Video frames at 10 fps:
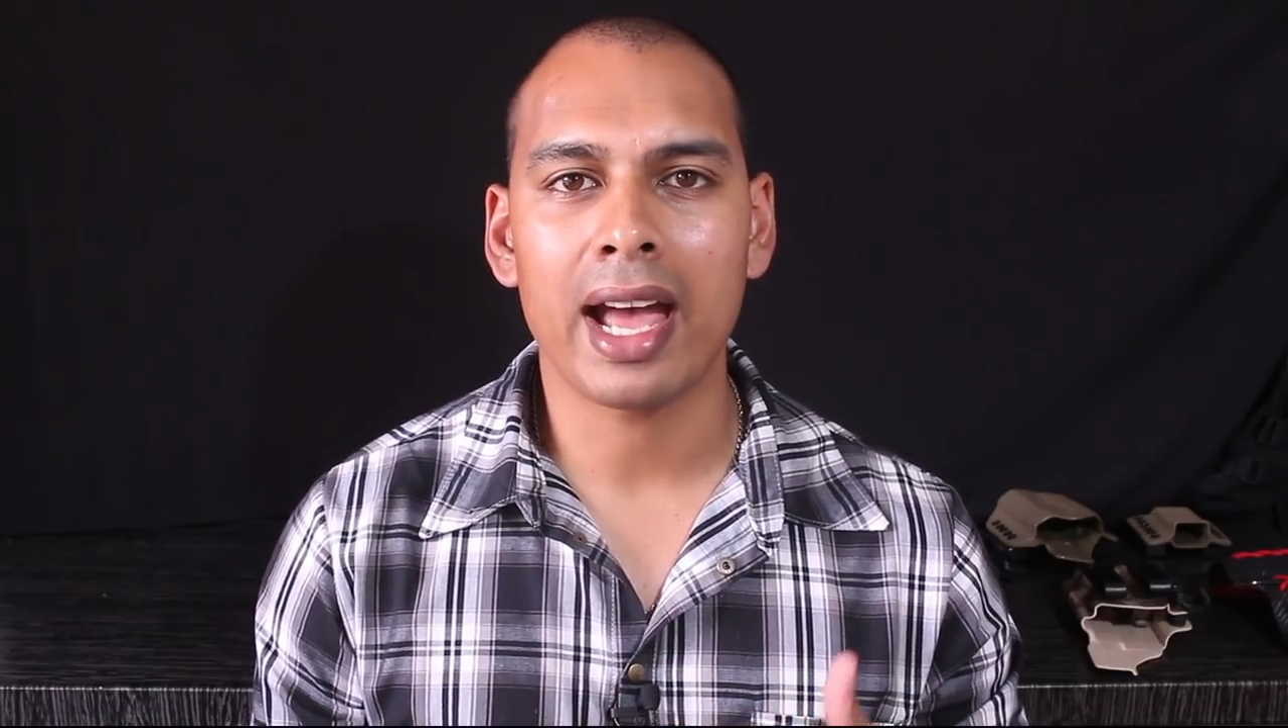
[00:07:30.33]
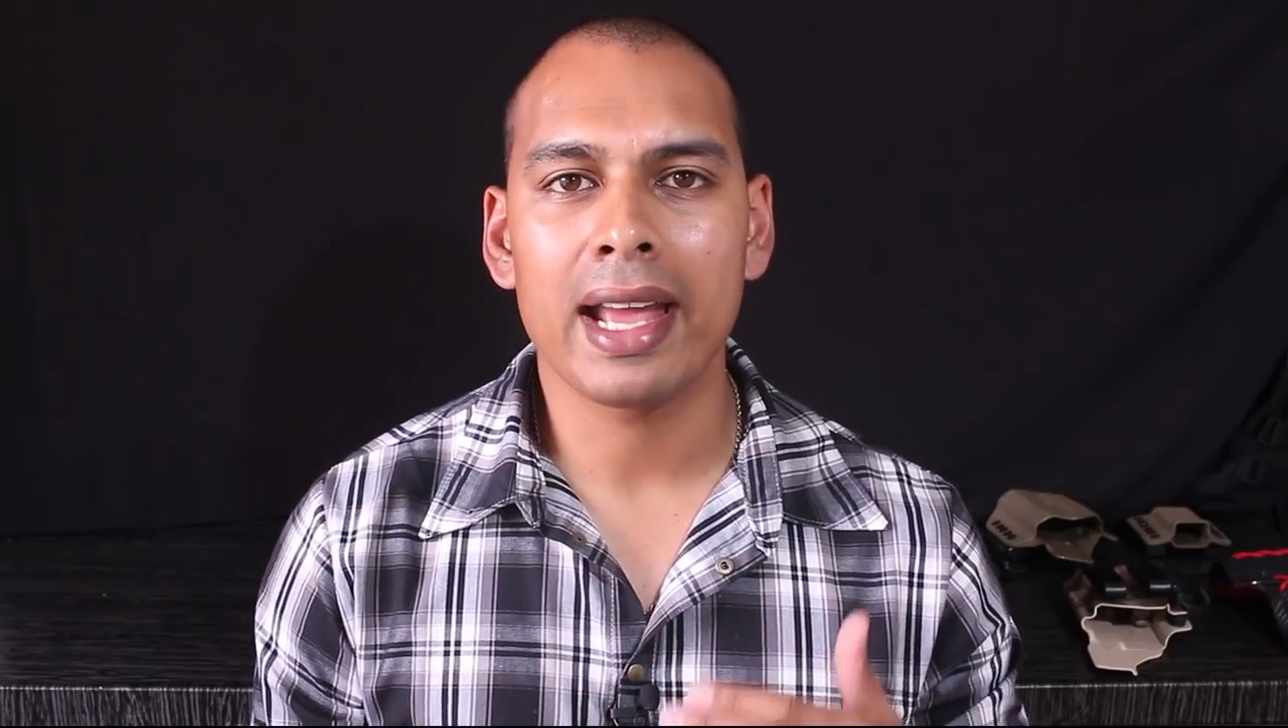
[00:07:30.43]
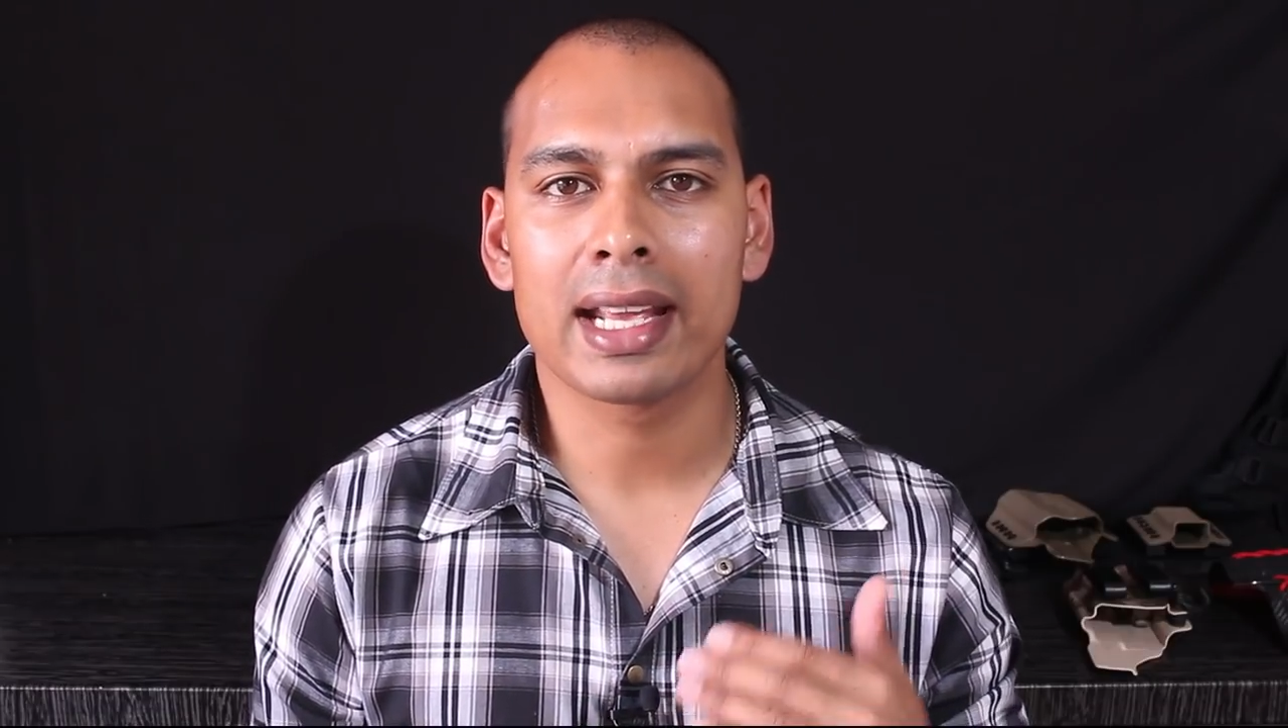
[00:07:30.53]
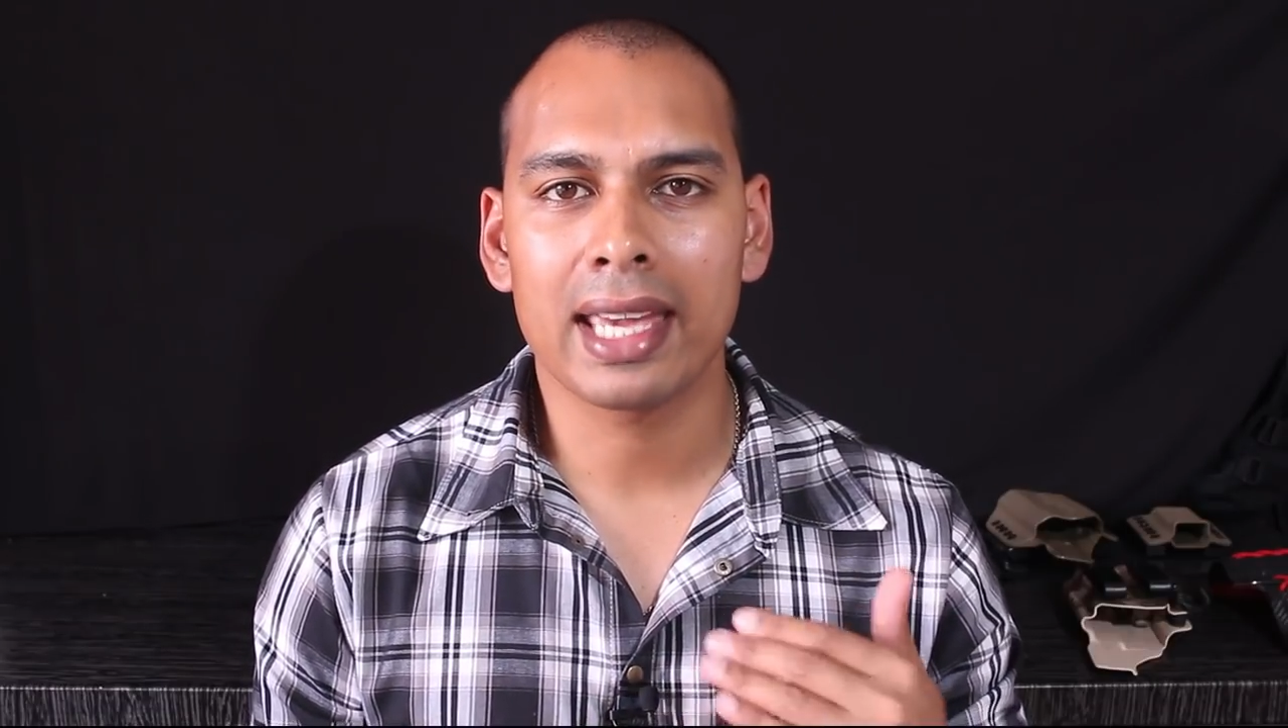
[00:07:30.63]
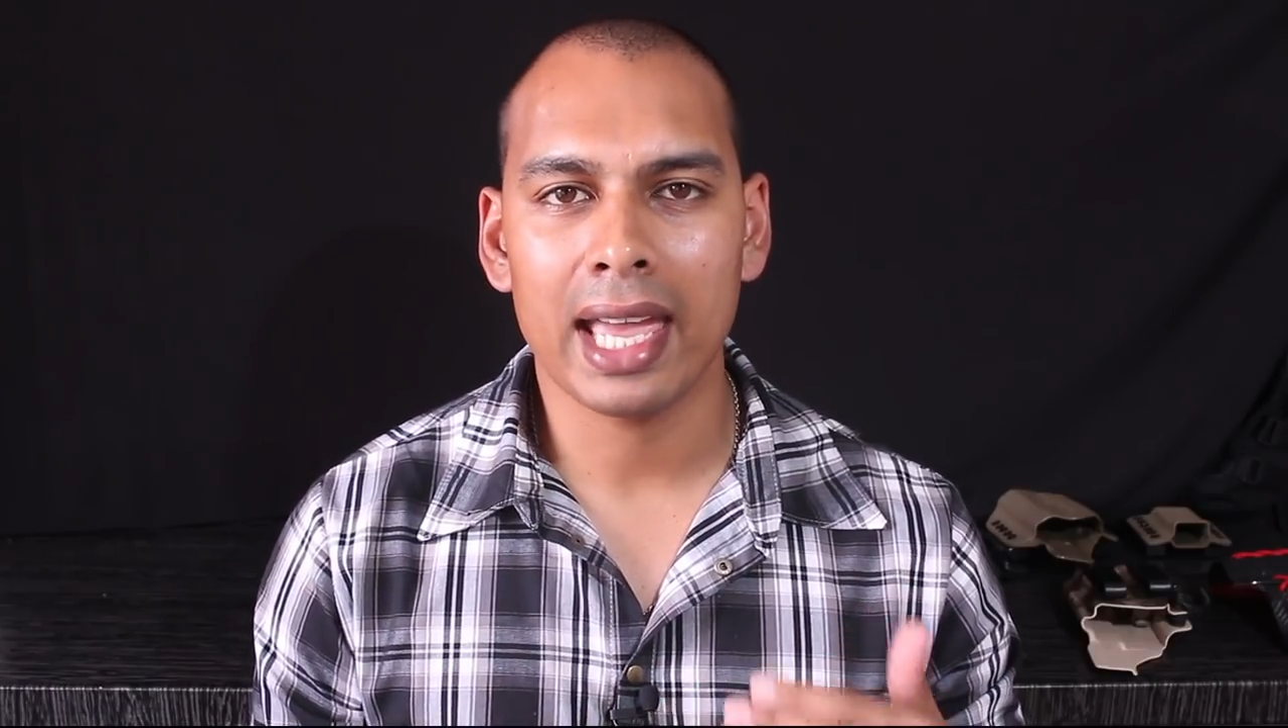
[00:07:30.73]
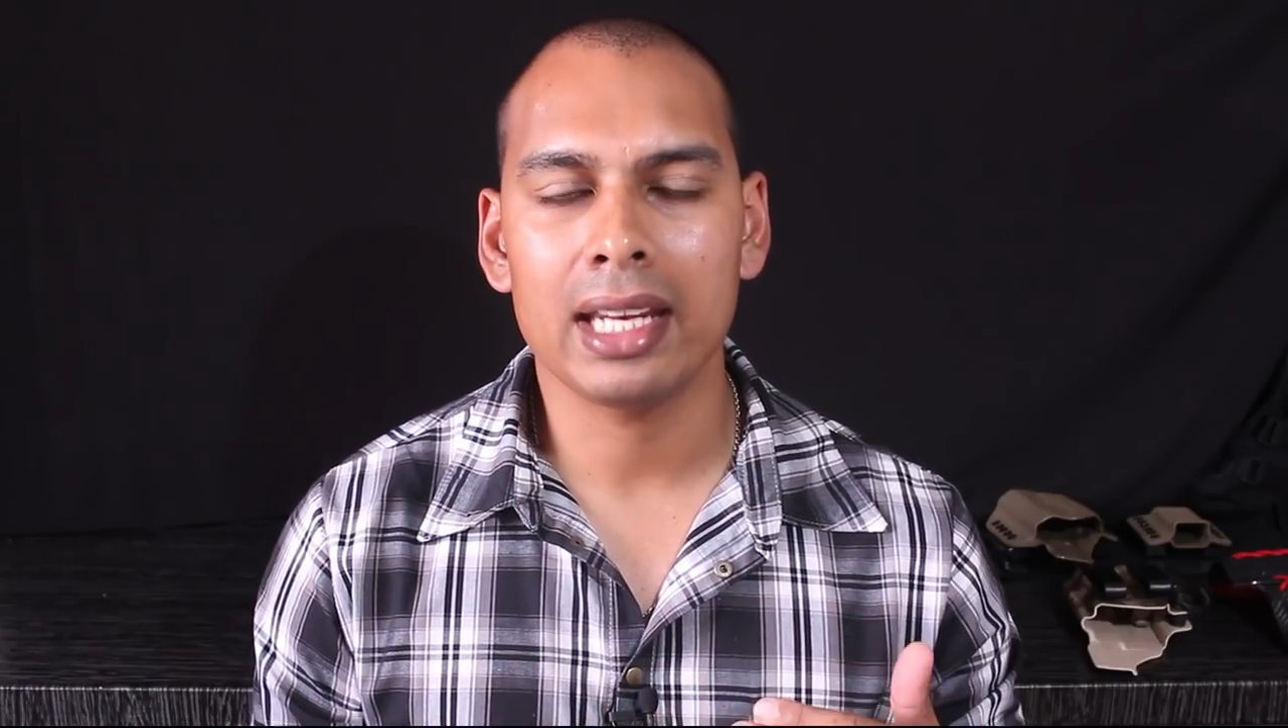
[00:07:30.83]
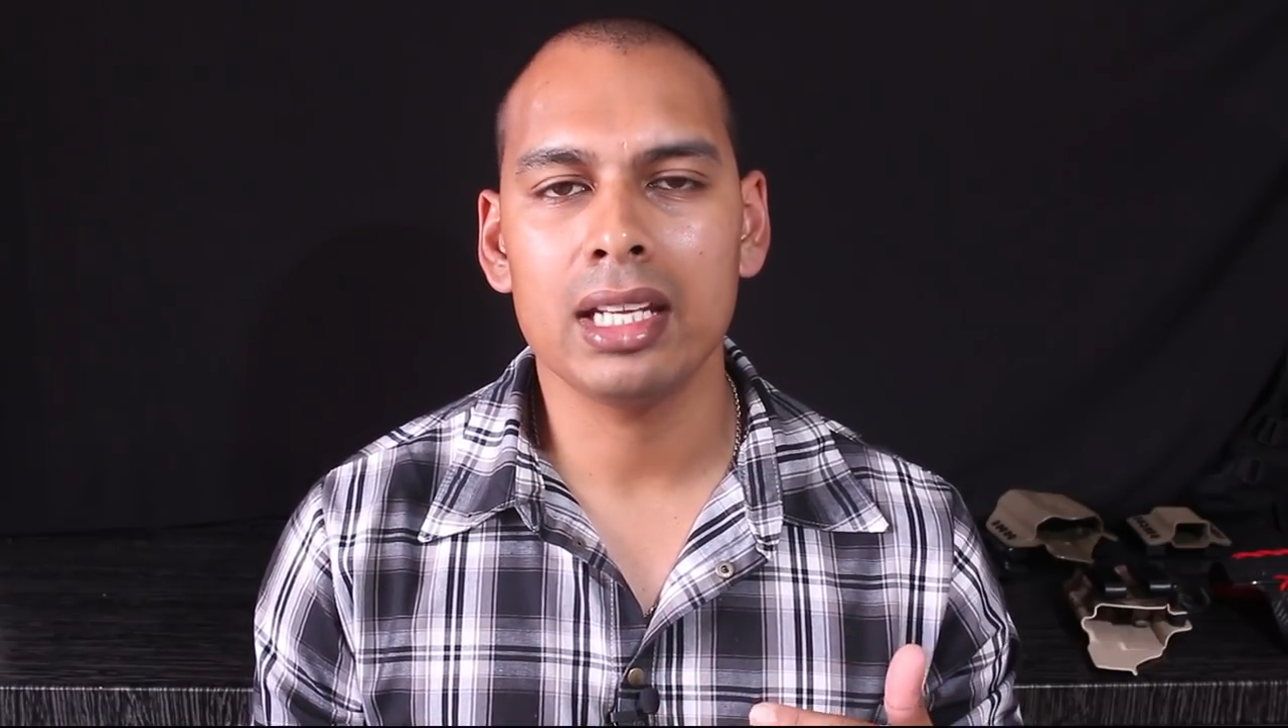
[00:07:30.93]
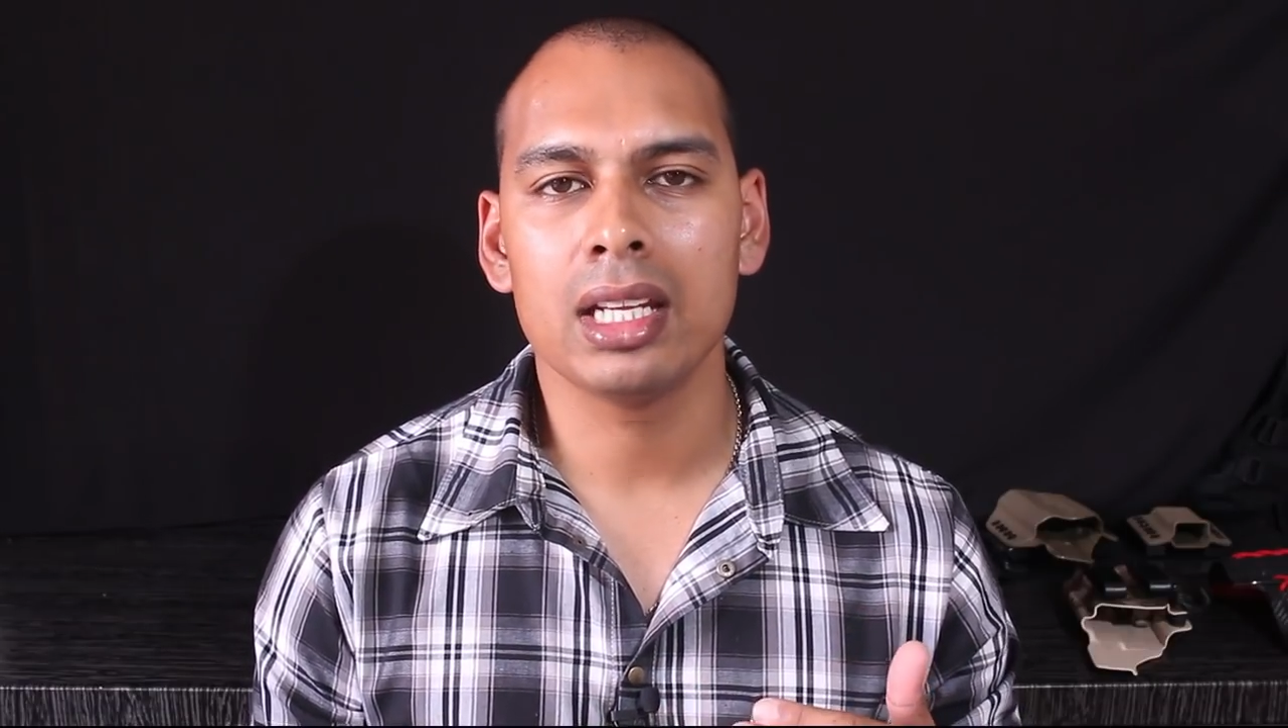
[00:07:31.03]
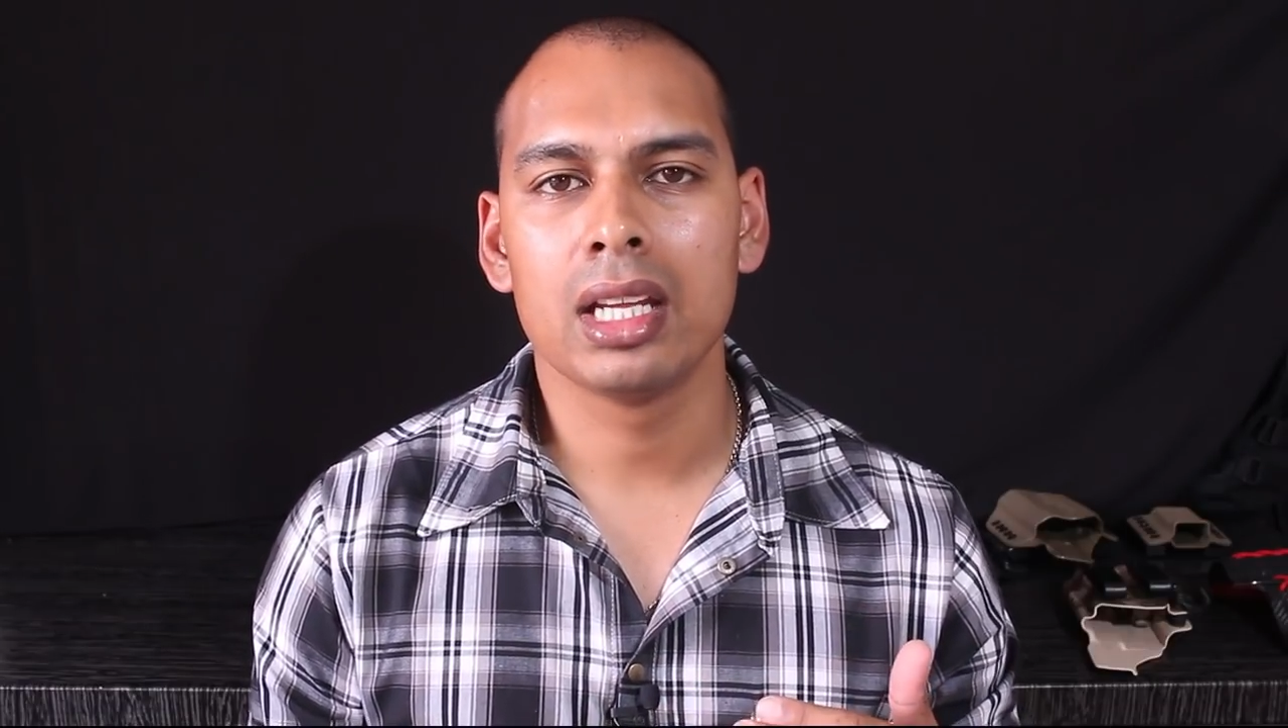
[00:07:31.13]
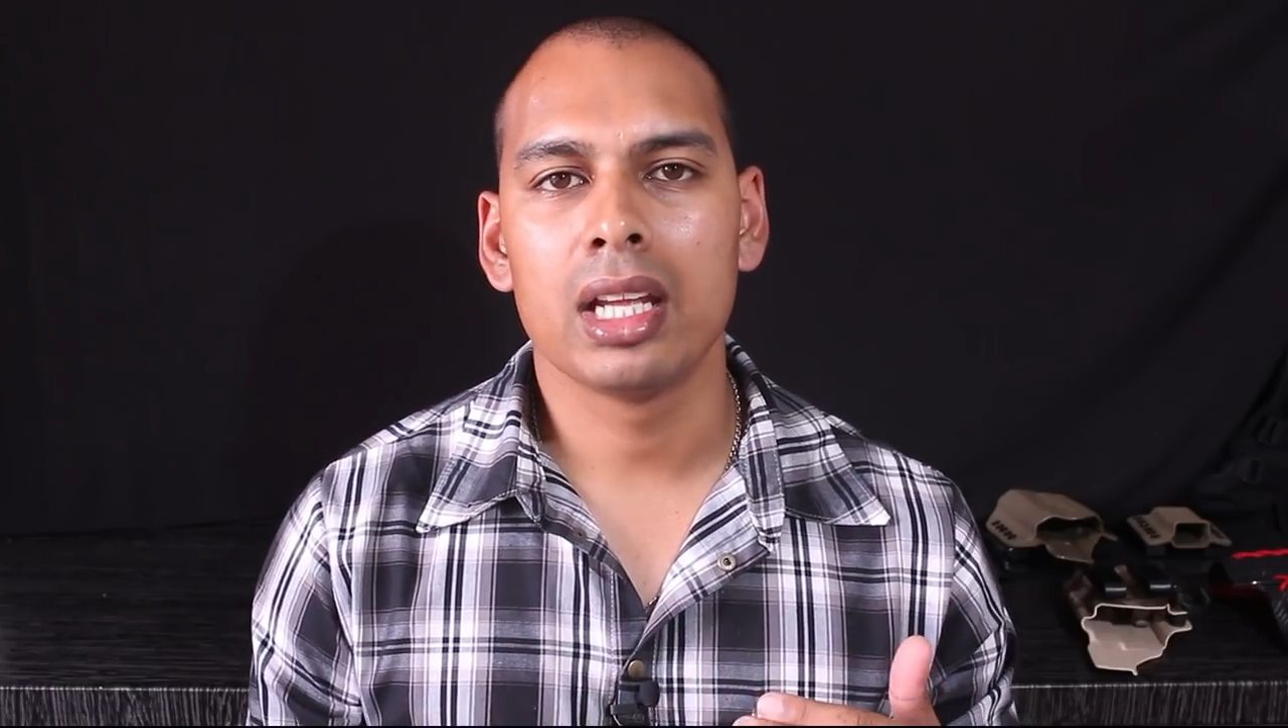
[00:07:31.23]
I
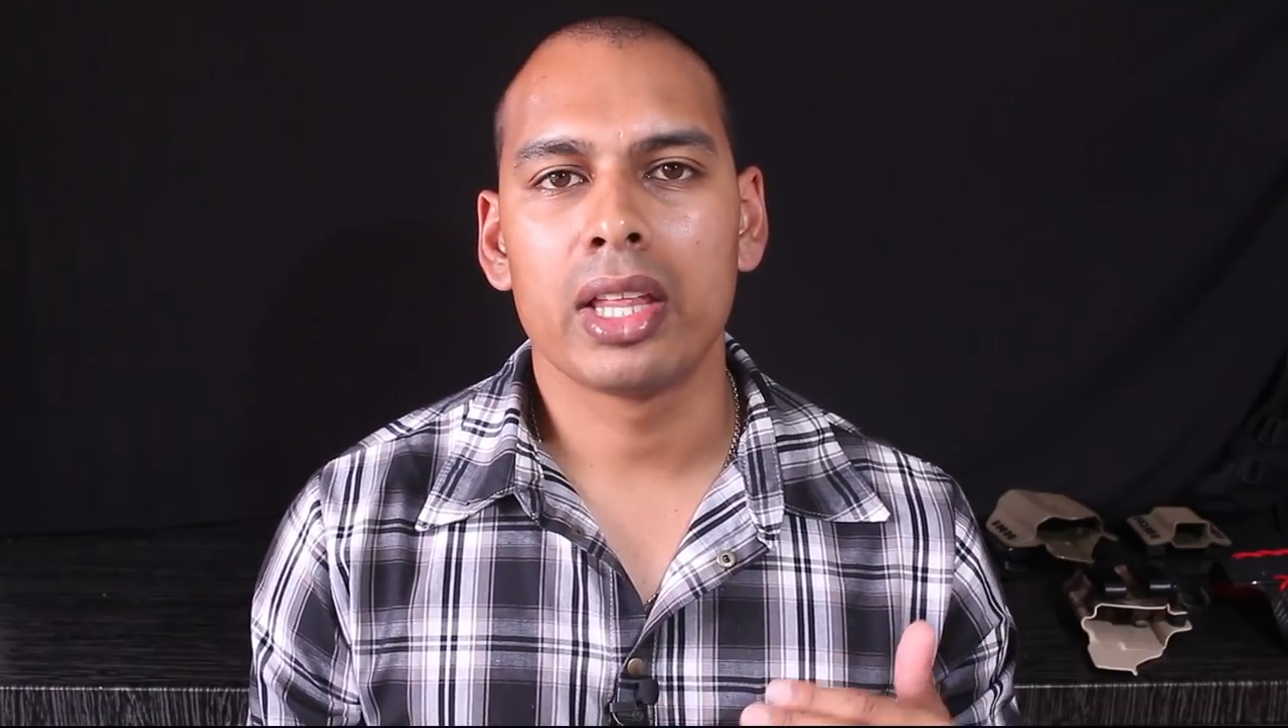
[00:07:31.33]
carry